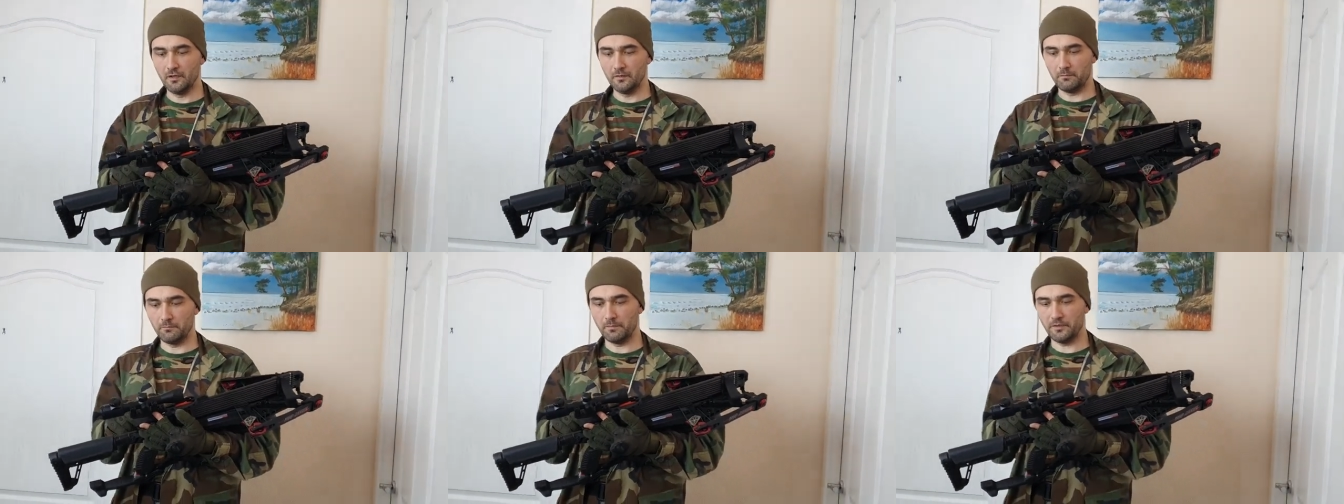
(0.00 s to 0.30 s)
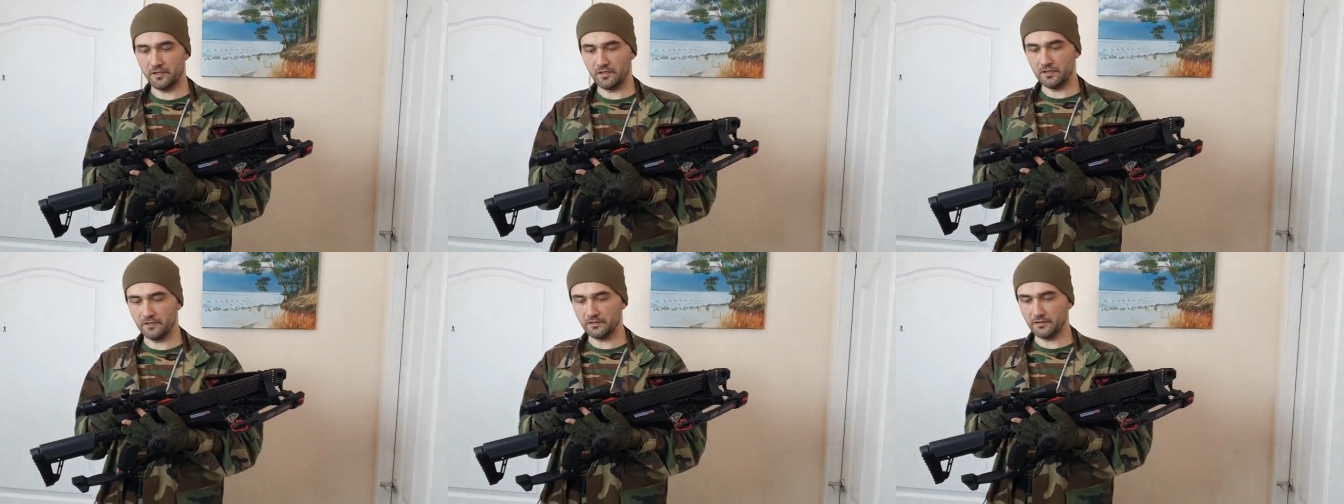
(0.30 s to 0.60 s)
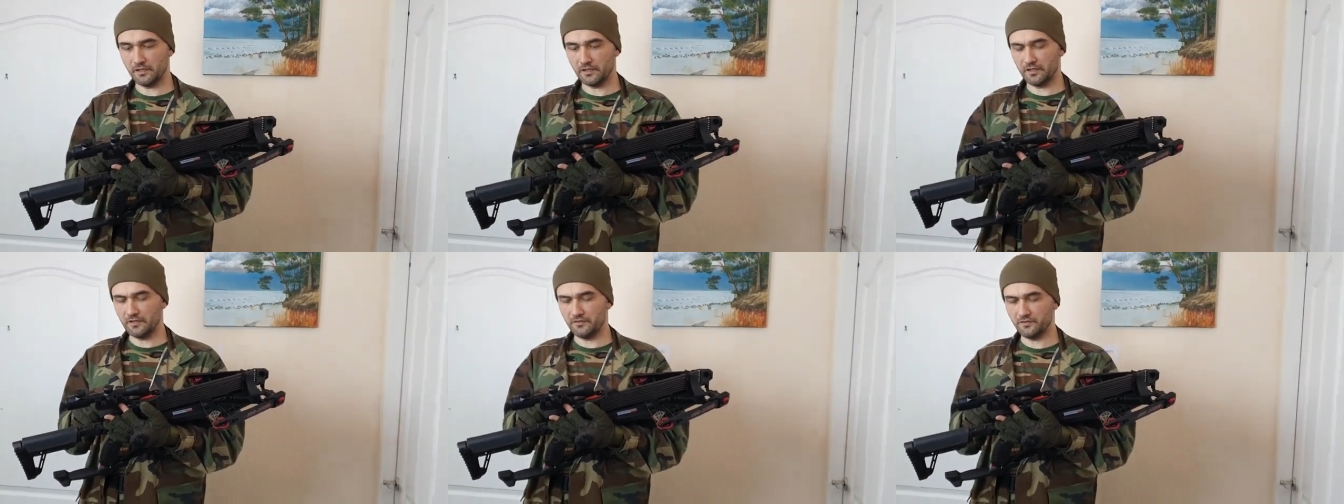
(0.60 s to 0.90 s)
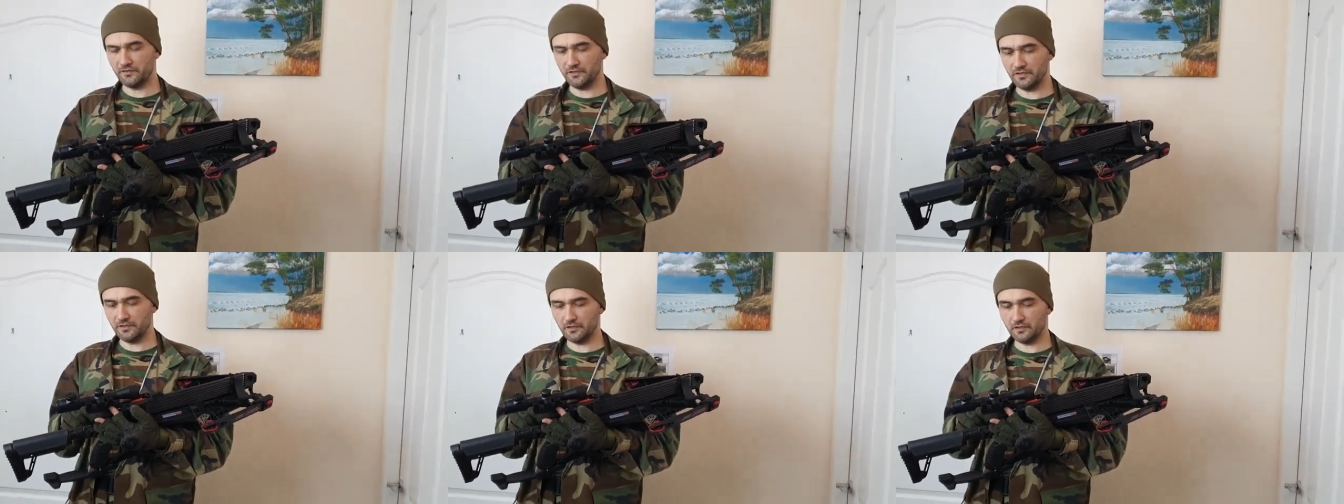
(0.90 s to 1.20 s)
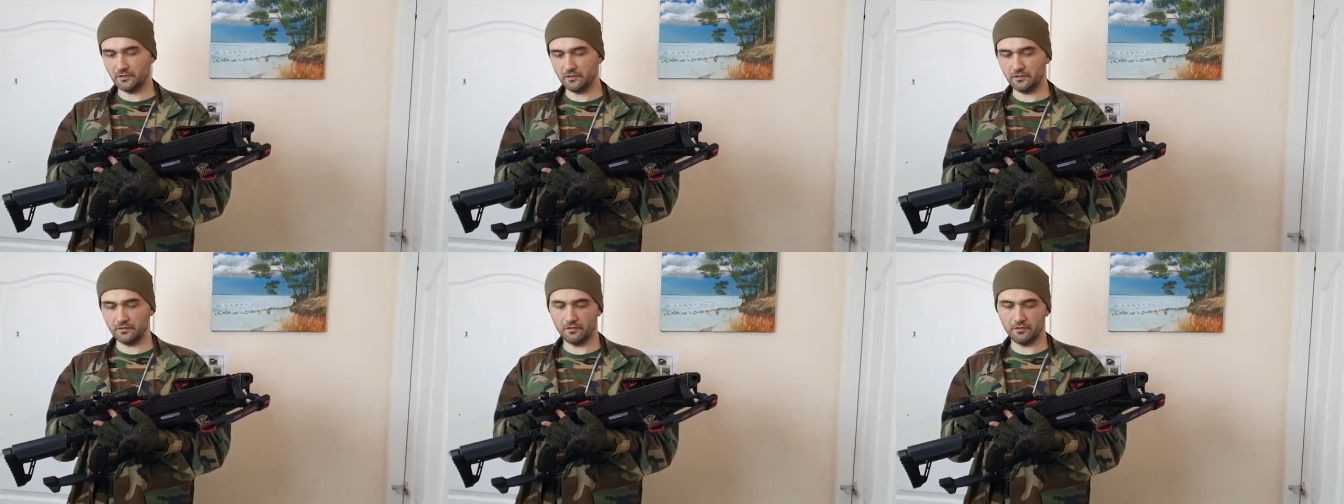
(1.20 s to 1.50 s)
But I
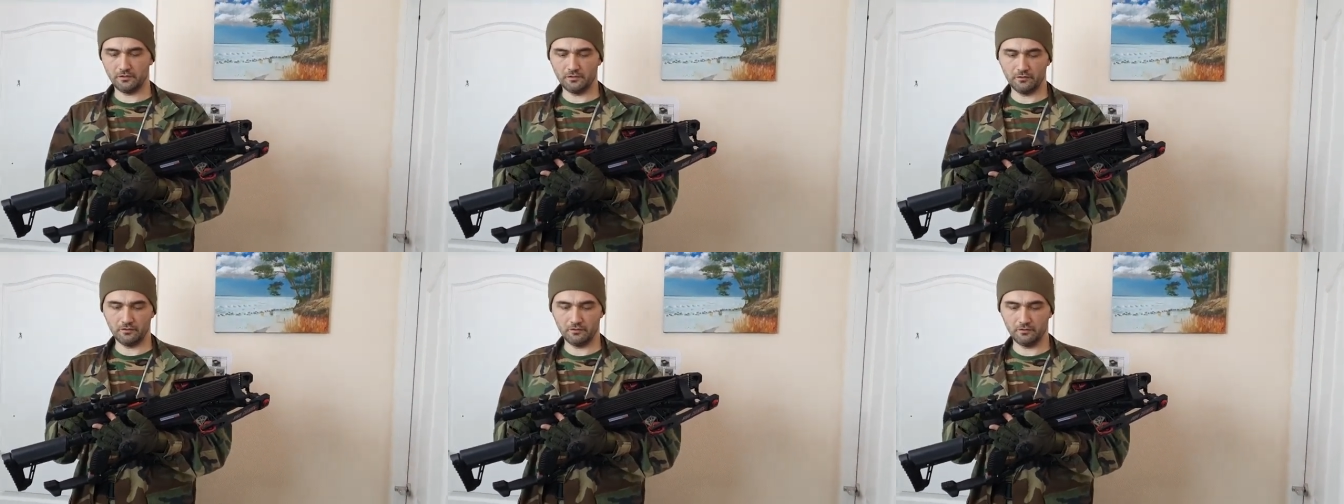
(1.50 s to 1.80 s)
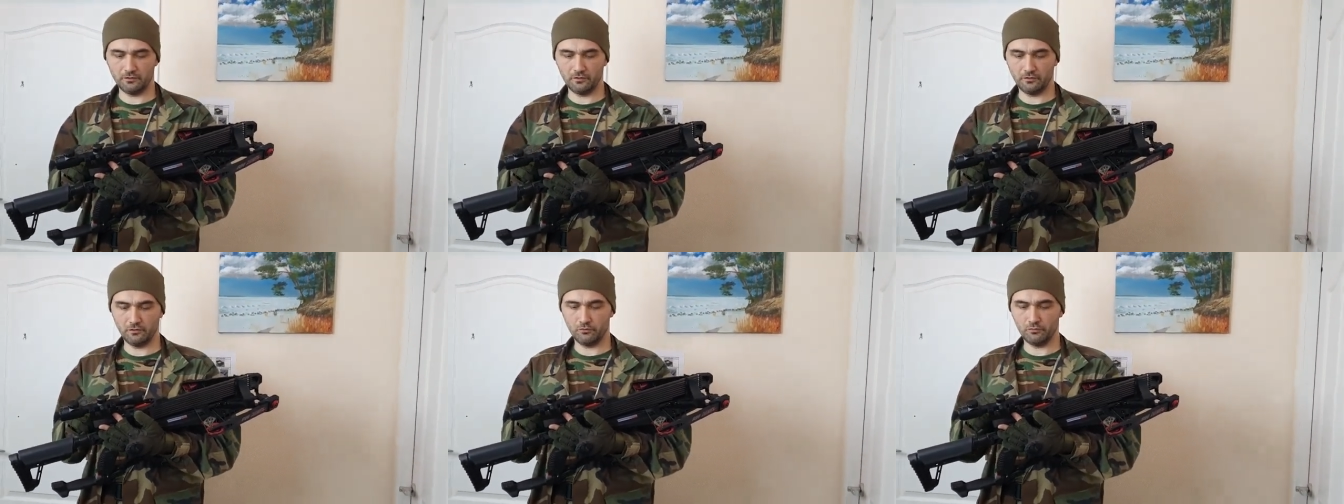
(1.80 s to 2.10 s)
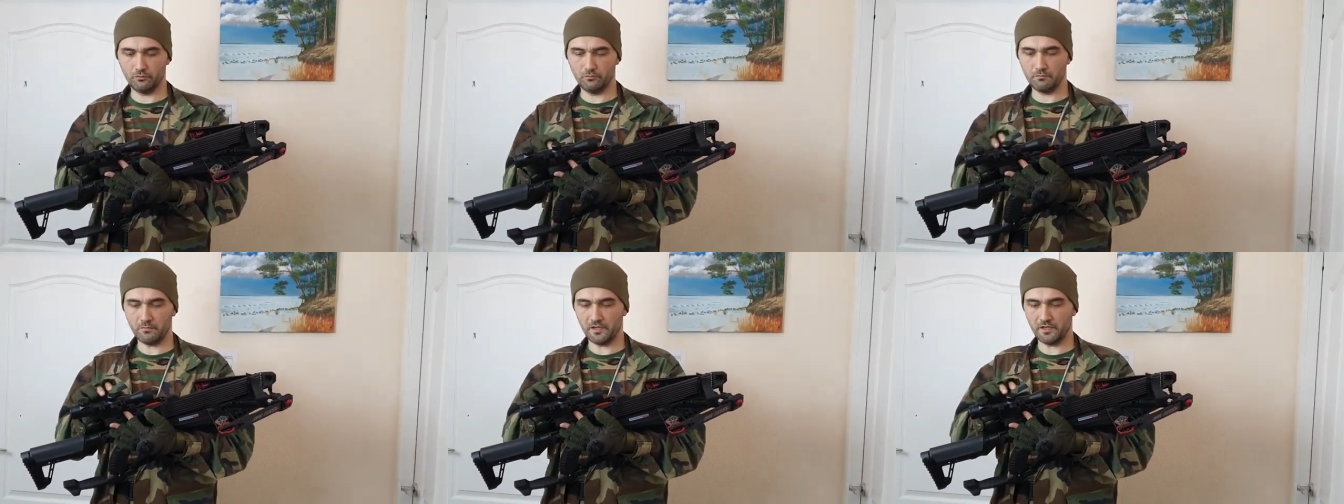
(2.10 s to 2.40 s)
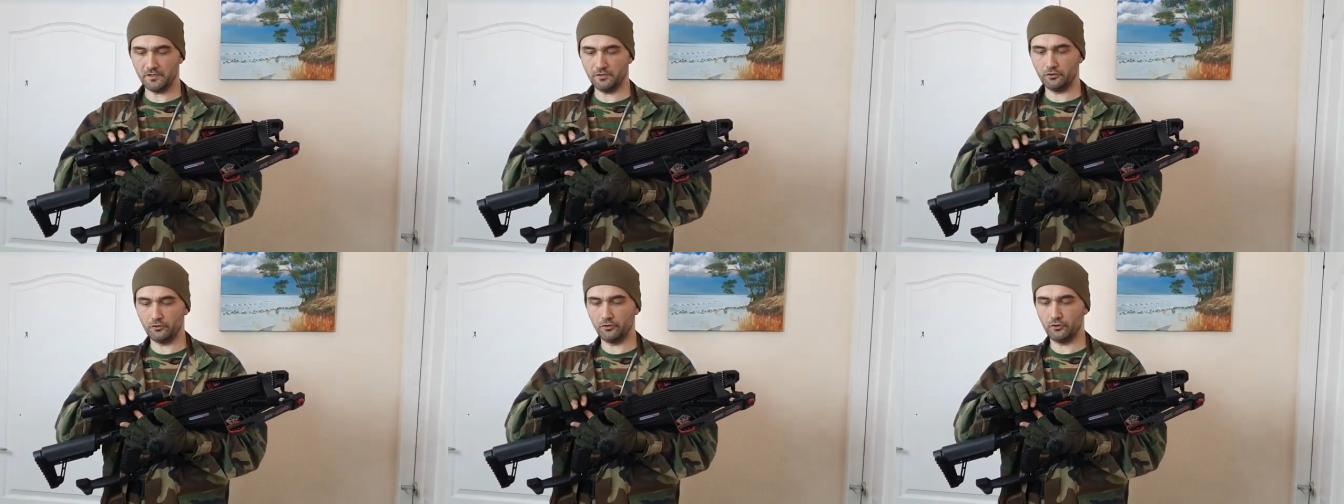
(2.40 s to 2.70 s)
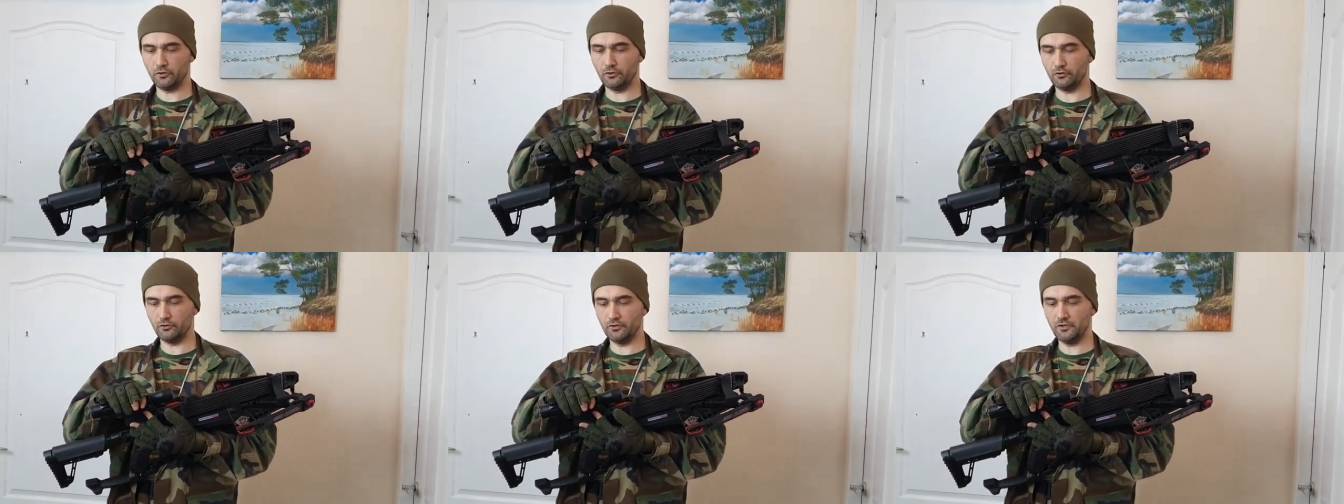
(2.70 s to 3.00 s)
think you might
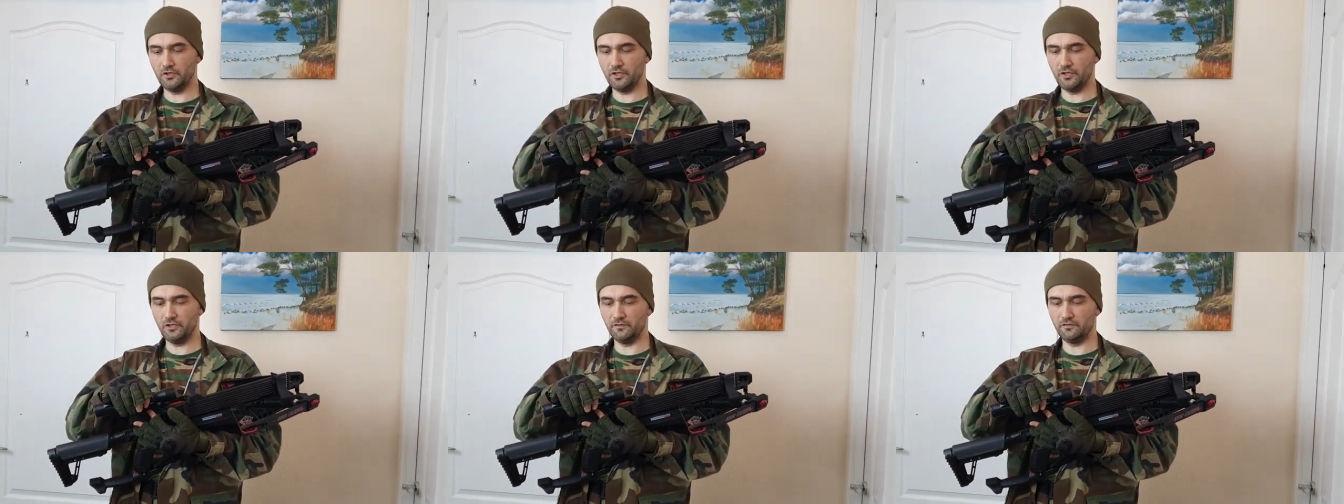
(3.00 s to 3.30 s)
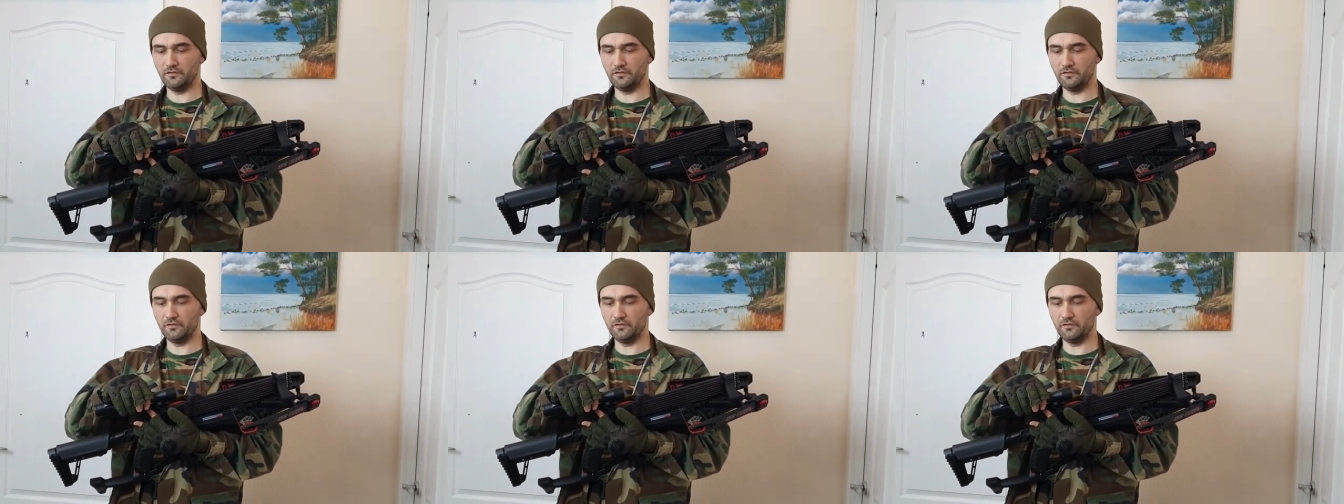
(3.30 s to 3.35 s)
not need